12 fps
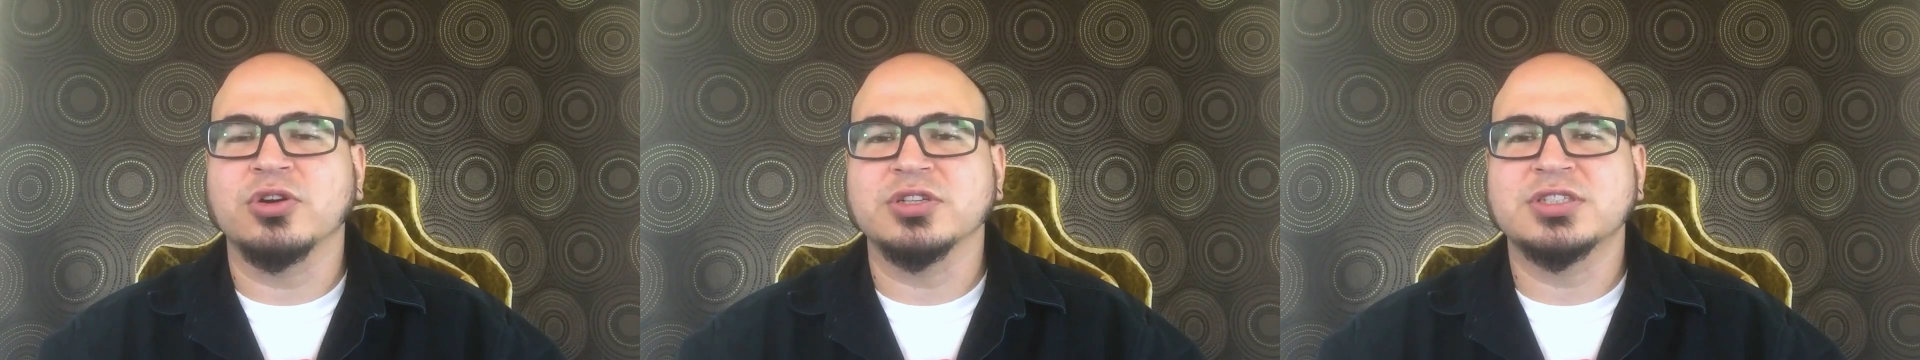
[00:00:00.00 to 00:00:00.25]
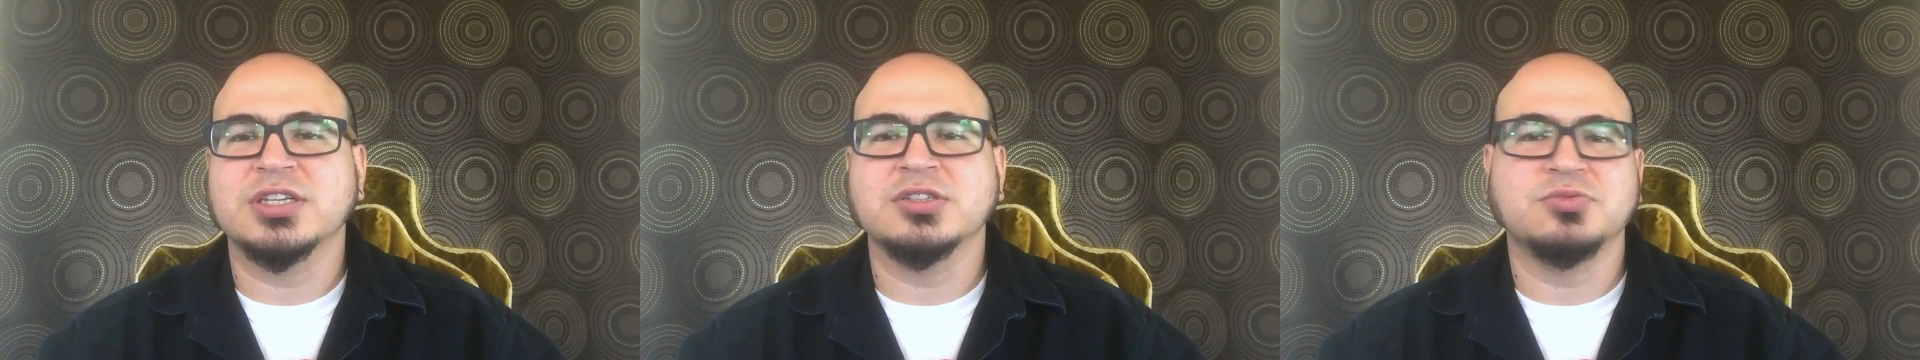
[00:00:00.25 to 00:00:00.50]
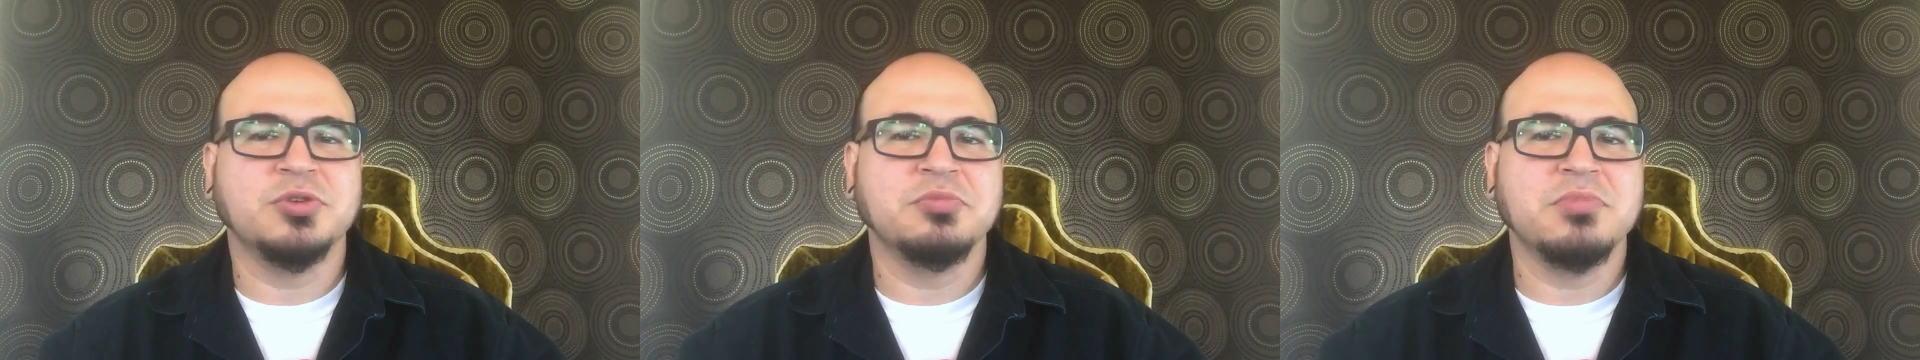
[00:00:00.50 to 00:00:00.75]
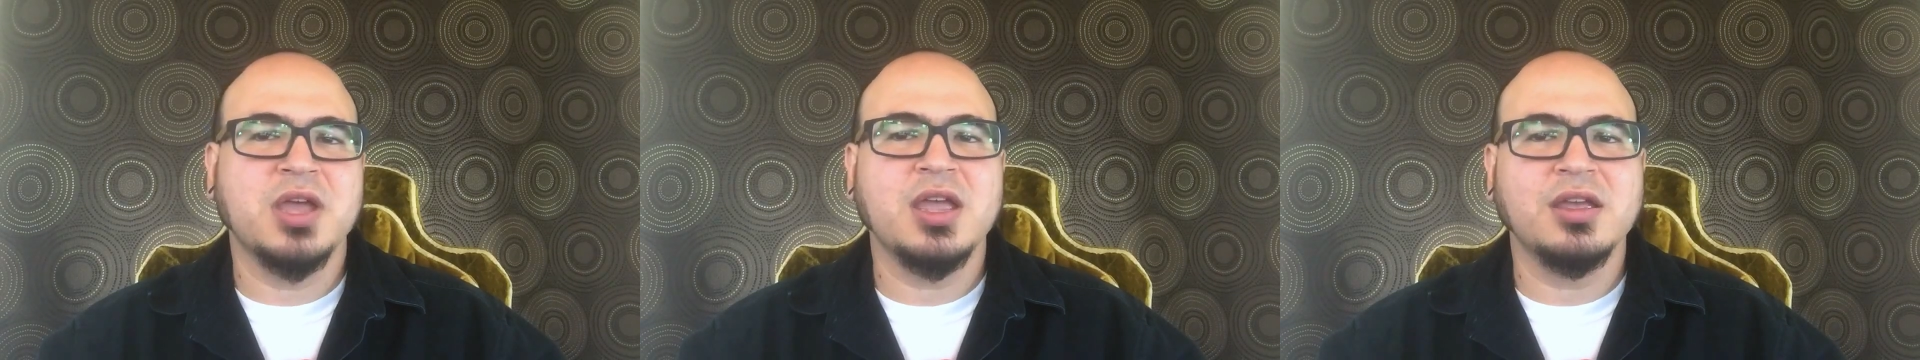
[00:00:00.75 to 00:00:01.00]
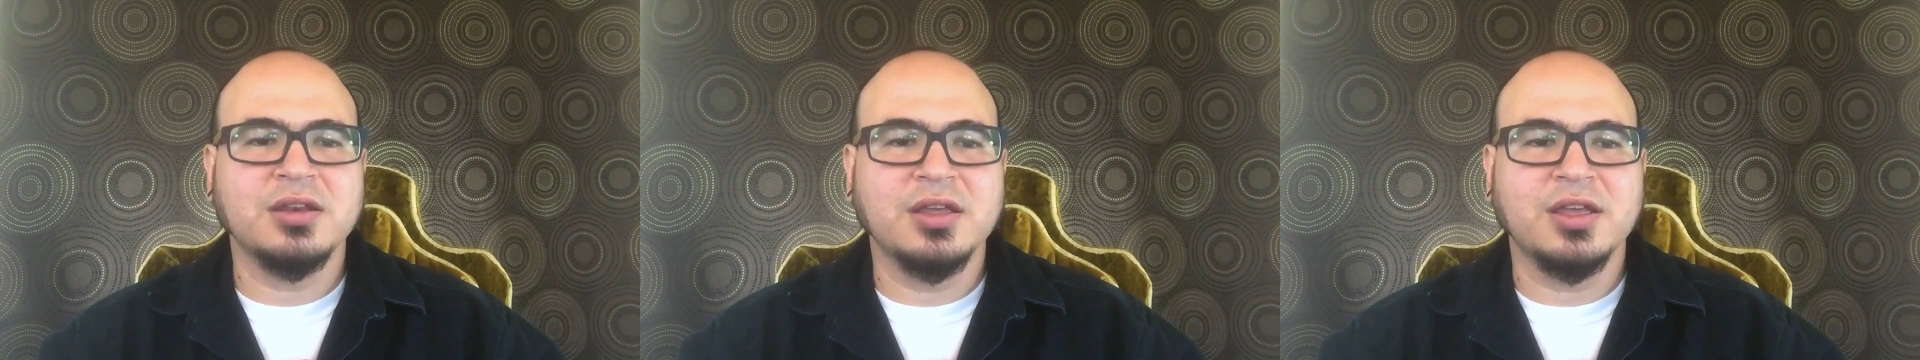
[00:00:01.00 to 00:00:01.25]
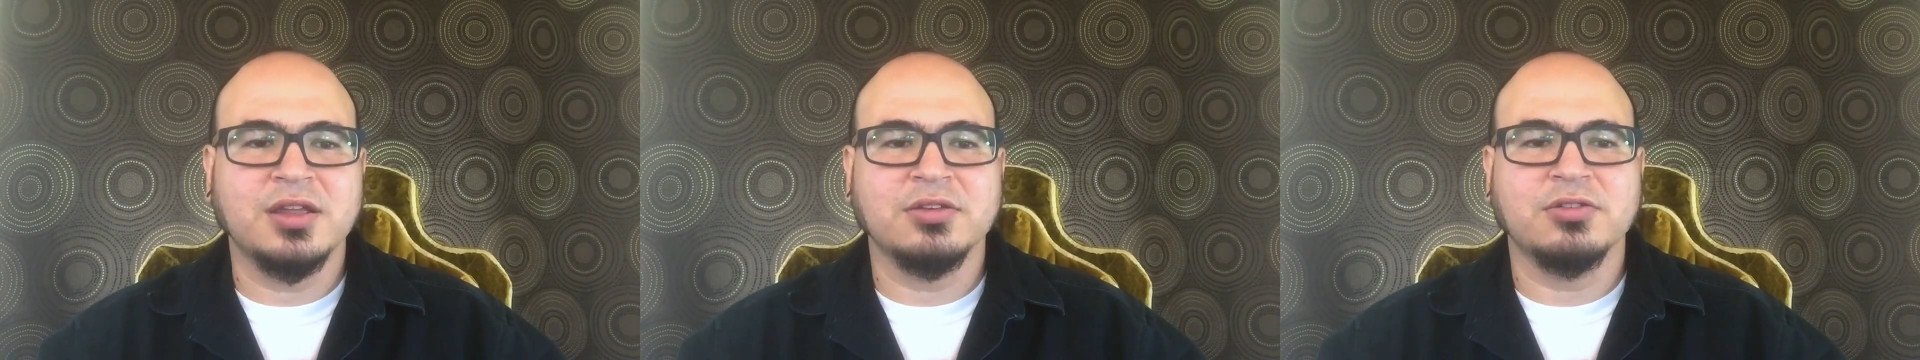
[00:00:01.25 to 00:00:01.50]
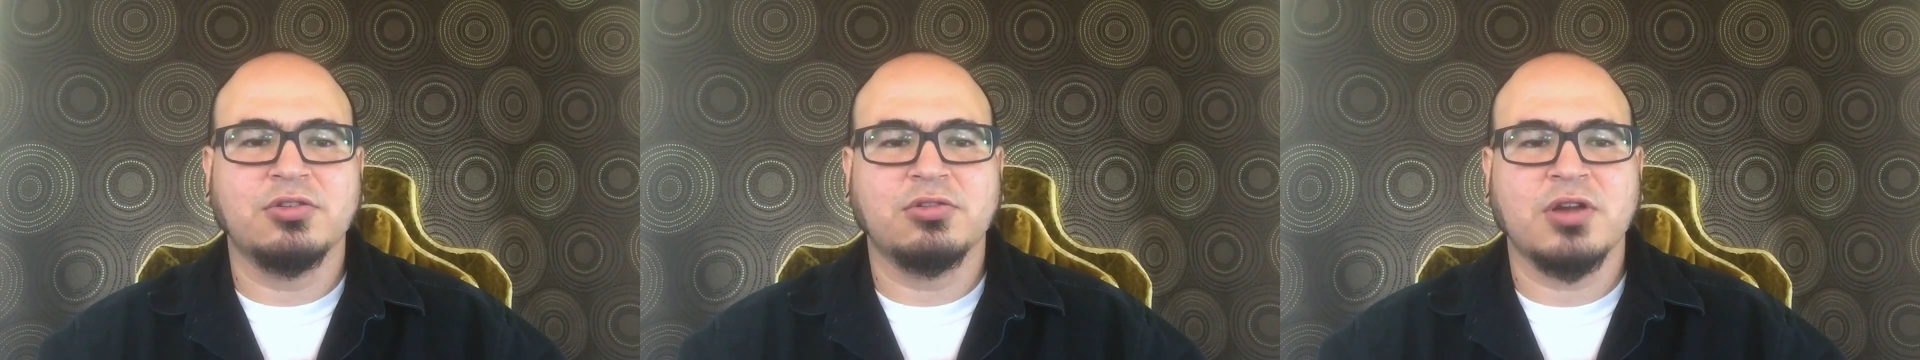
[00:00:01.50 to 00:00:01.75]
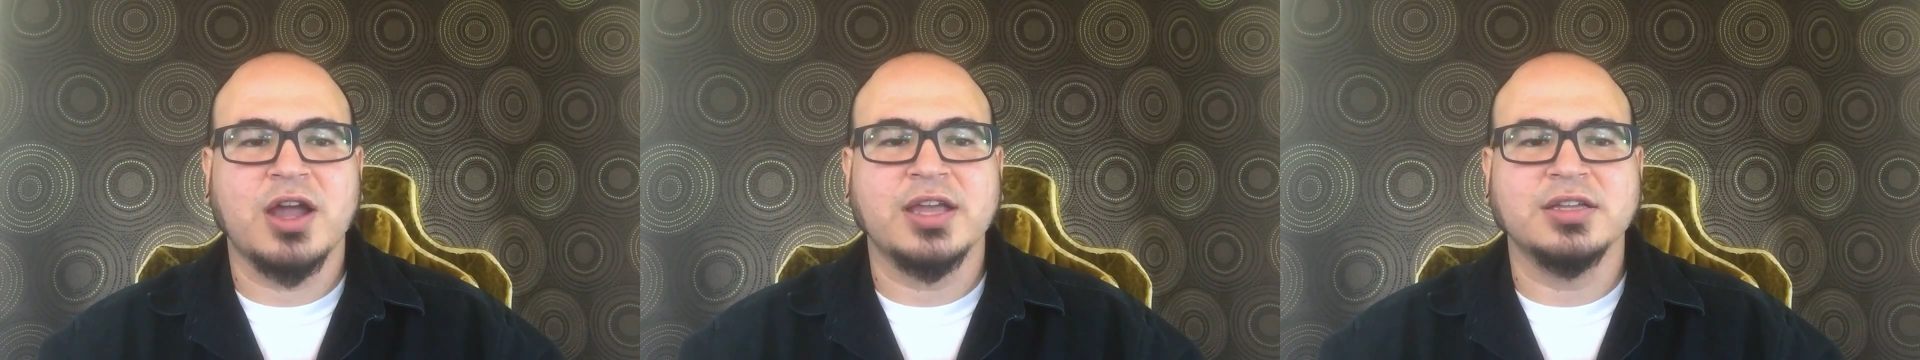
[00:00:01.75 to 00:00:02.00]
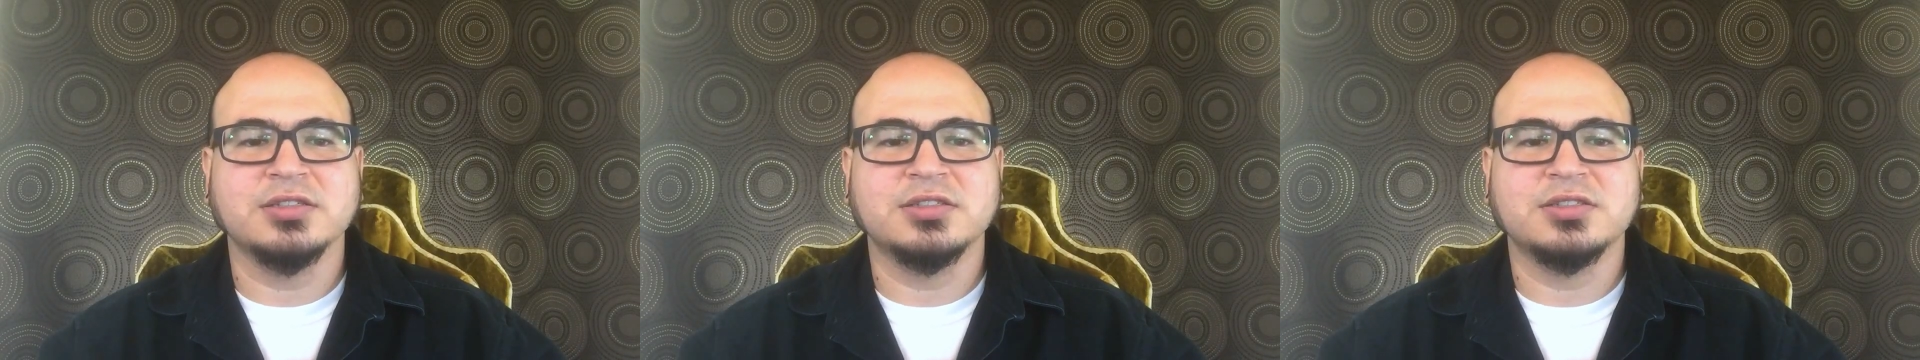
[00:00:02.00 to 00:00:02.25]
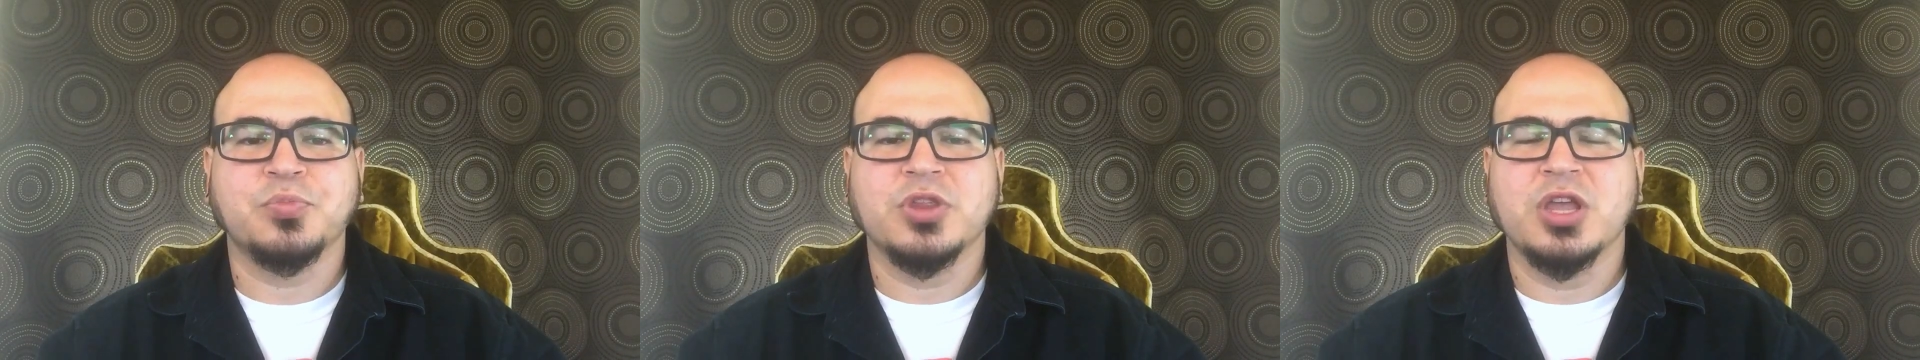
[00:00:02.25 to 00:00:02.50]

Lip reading: it says, "Remain in Christ."